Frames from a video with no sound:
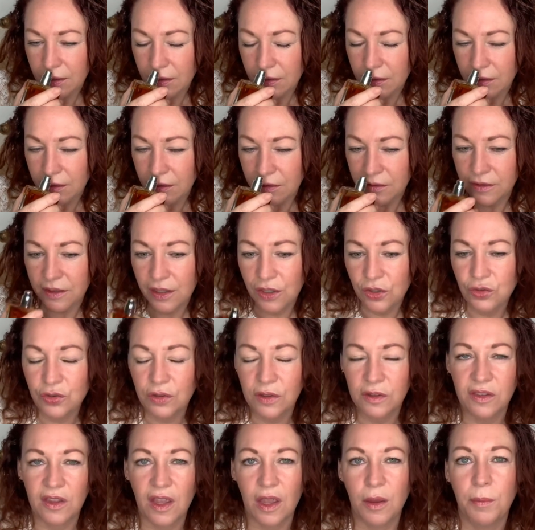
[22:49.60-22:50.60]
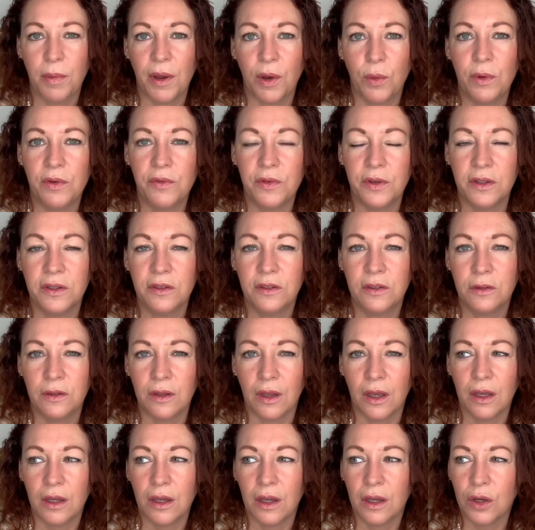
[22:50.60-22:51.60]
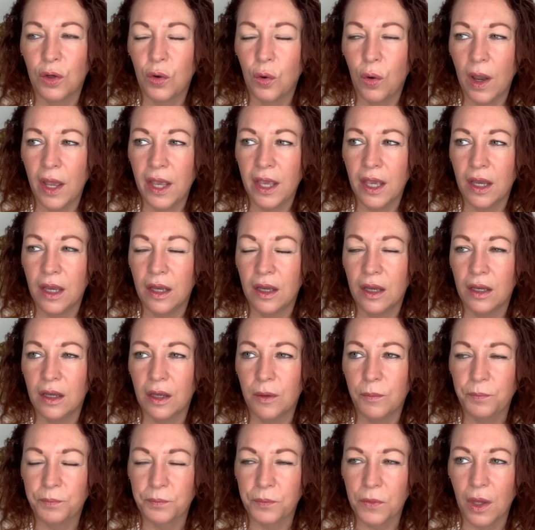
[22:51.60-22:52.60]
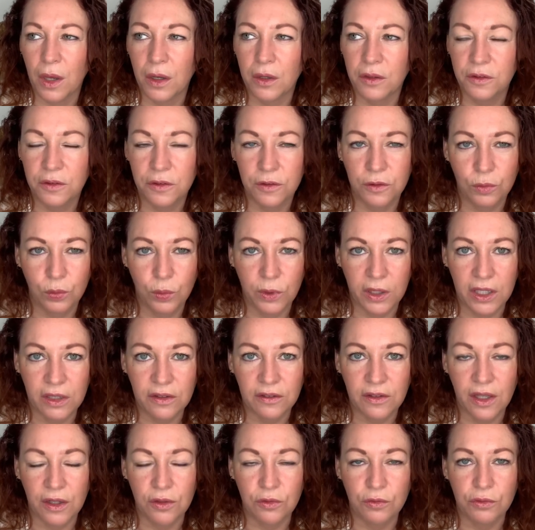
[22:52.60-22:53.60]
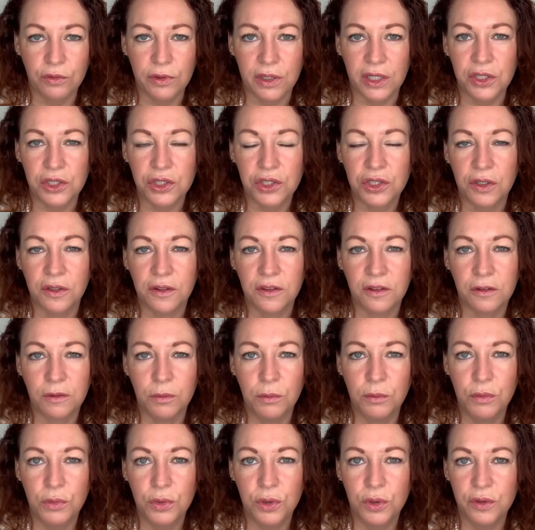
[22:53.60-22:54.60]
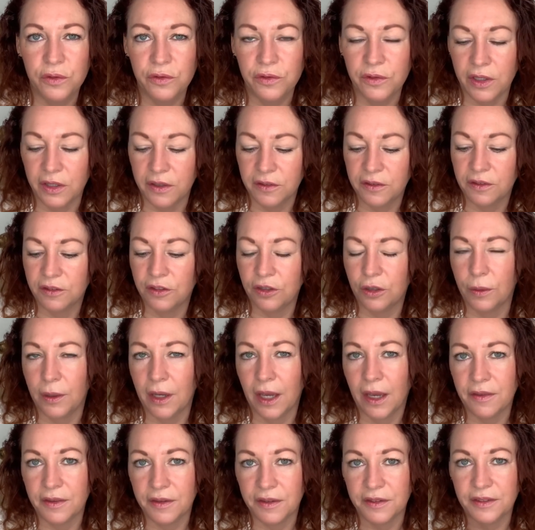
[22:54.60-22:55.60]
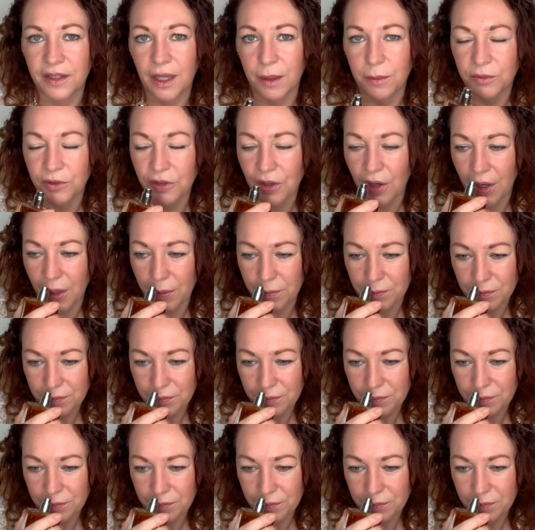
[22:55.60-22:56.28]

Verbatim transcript: Citrusy, but with a uh, quite a, a sweet and rich smoothness to it at the same time.